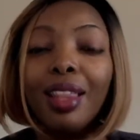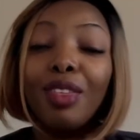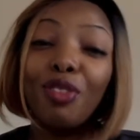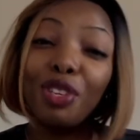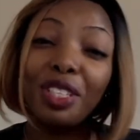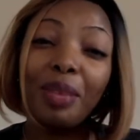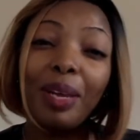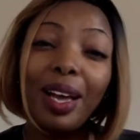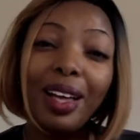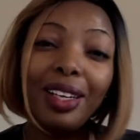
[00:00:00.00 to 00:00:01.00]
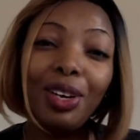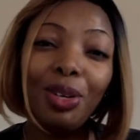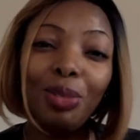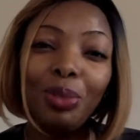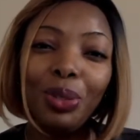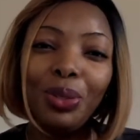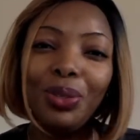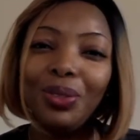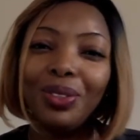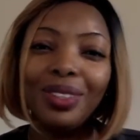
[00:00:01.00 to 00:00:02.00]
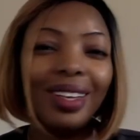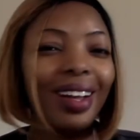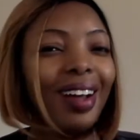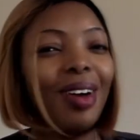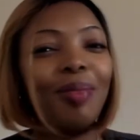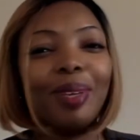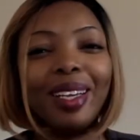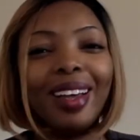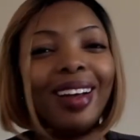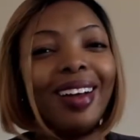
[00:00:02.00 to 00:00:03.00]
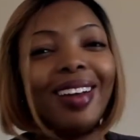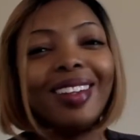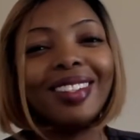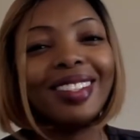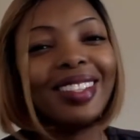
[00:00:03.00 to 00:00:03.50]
The first time I had a code blue, oh my gosh,